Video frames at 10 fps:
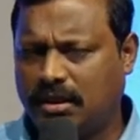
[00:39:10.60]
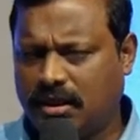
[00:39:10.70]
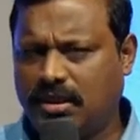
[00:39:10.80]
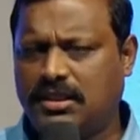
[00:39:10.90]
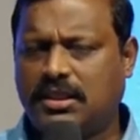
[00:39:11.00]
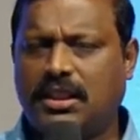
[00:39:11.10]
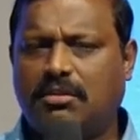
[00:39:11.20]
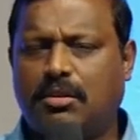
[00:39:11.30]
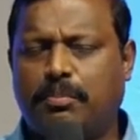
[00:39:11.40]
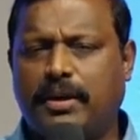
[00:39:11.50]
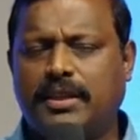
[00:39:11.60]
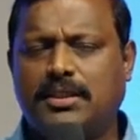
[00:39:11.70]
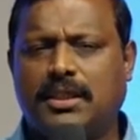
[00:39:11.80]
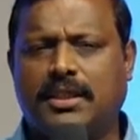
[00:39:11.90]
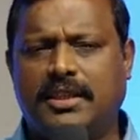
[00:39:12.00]
He is in our
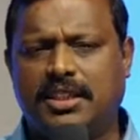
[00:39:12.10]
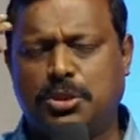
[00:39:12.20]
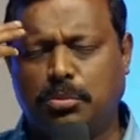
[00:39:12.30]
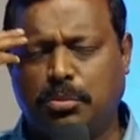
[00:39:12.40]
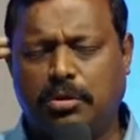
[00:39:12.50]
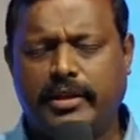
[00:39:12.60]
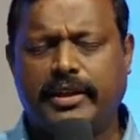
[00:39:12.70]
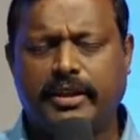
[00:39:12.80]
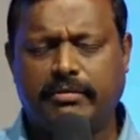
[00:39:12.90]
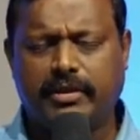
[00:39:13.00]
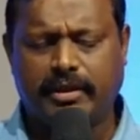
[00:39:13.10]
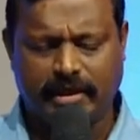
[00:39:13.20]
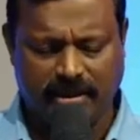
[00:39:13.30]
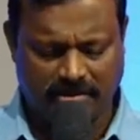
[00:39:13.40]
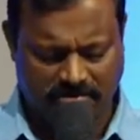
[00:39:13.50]
place and he is mourning every
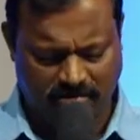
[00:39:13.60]
day.